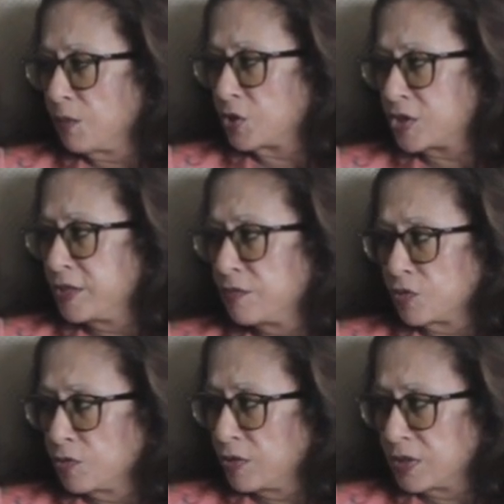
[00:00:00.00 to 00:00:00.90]

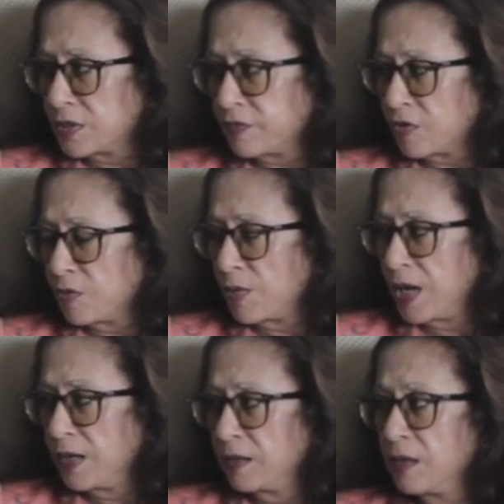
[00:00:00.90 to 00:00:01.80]
Muslim rulers for a
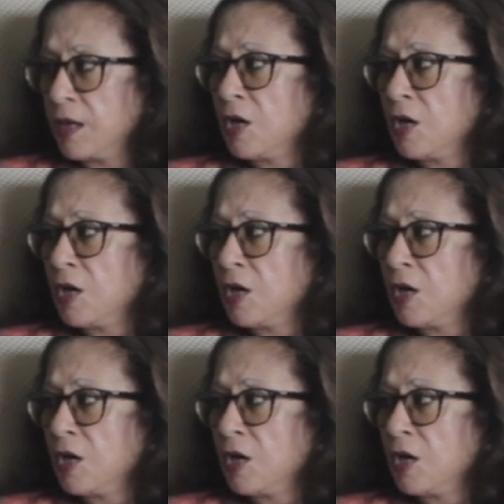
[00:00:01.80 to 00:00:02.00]
while